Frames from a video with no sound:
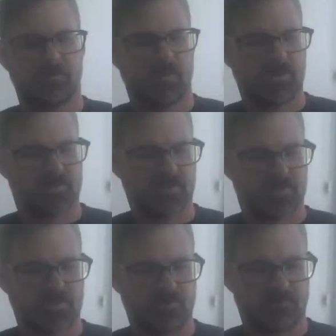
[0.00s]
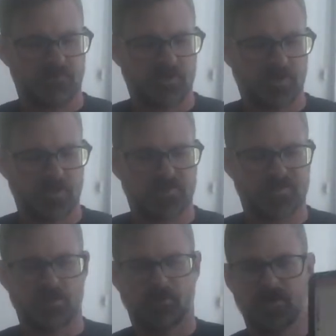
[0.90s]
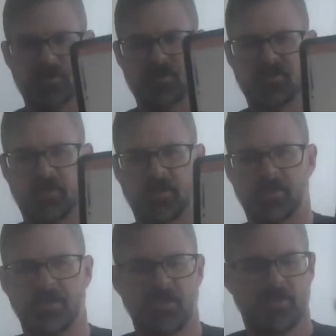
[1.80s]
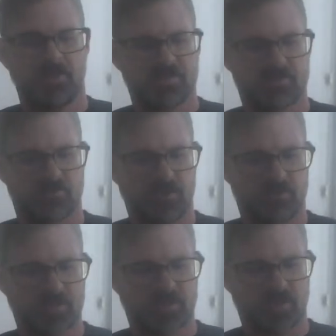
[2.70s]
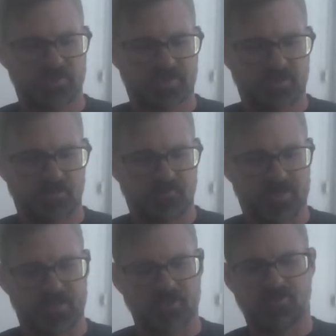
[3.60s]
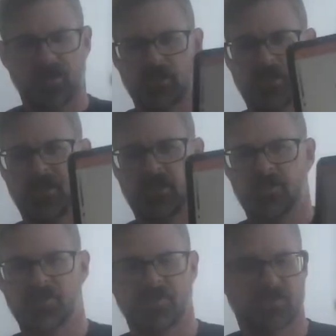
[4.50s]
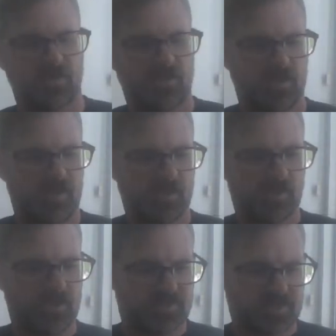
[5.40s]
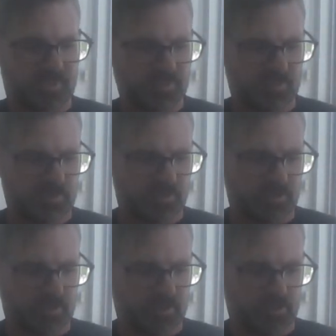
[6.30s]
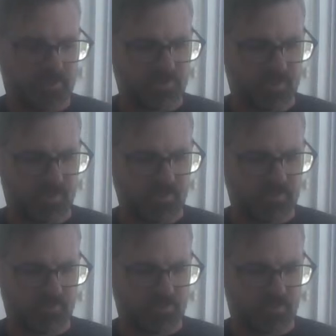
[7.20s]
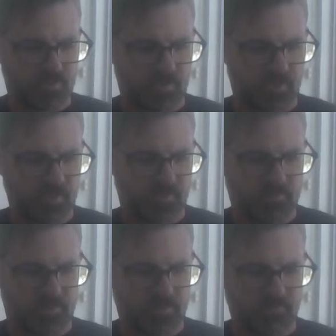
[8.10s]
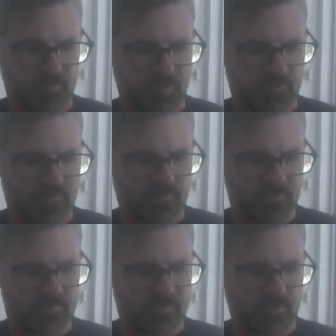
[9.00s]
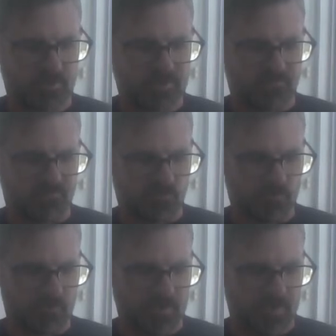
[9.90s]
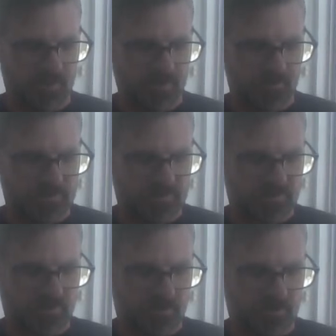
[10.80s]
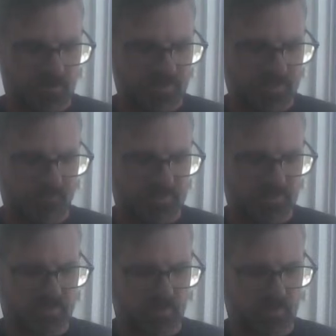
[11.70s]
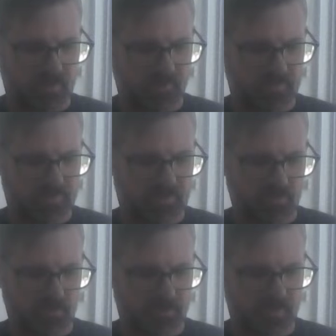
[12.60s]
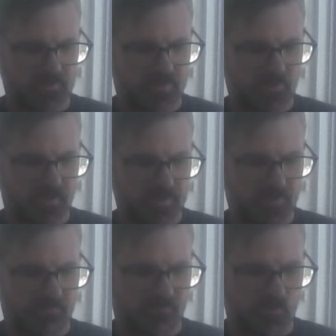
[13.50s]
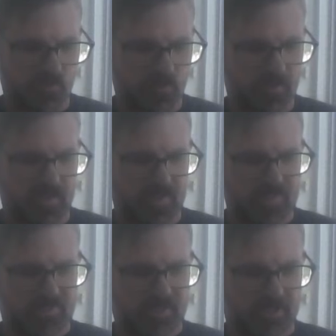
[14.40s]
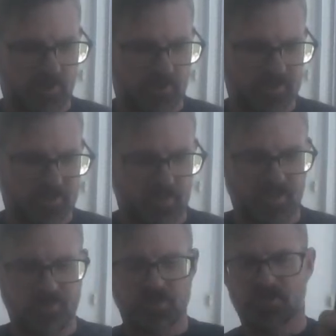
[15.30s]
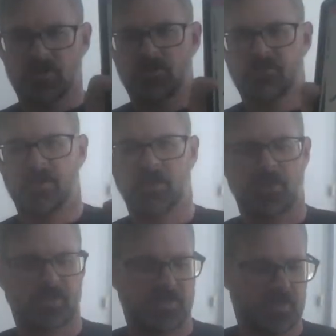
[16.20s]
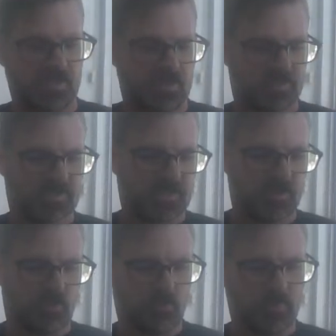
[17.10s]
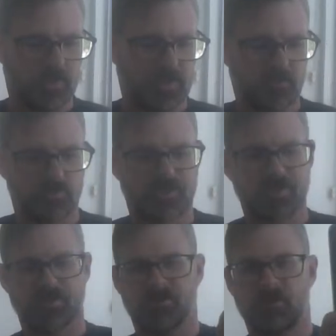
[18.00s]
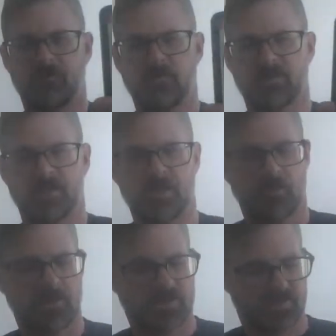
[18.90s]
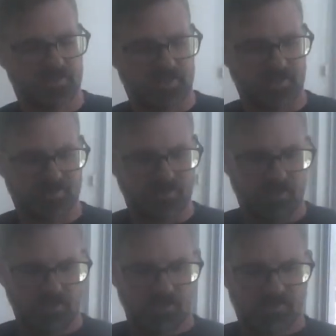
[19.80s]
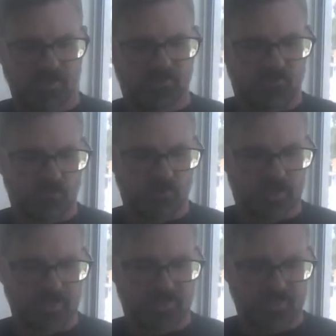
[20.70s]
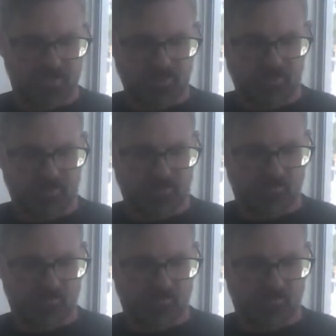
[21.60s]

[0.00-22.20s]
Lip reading: 8 sets in infinity and set location setting. This redirects line signals back in track line conditions. 8 line setting, in line condition 8, in position 8, in position of 8. And this set lines of 4. 8 position line, 8 position line, 8 position line, 8 position location of 4. Setting calculation line and position of track line. Setting oval line rotation surface and calculation settings. So that's 4 line setting, that's